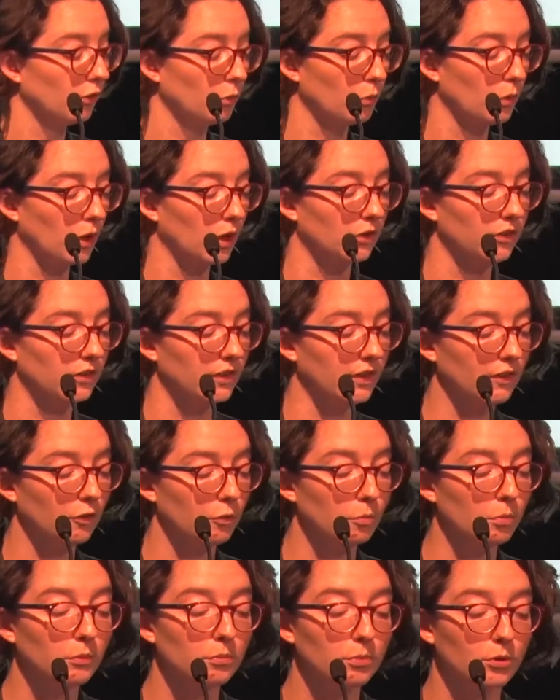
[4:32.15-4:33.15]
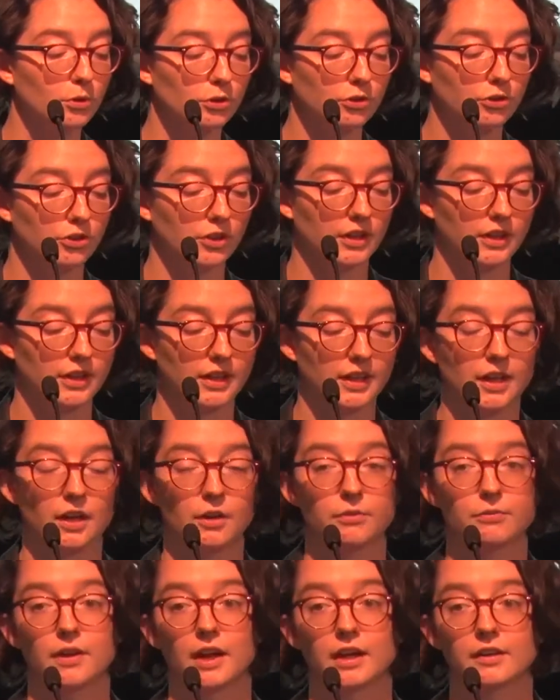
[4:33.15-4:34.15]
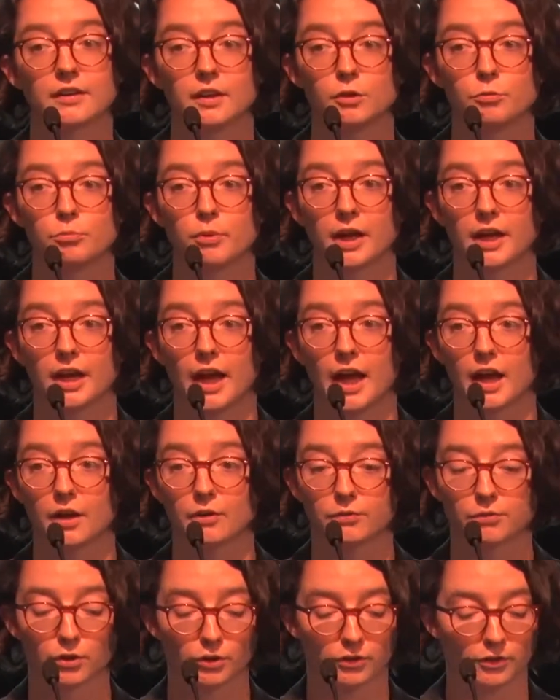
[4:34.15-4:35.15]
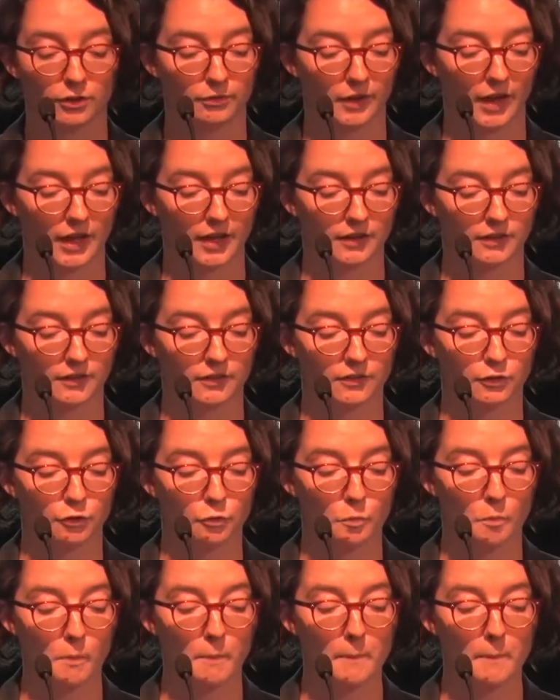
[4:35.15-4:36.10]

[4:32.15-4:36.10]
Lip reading: who are disproportionately affected by adverse events,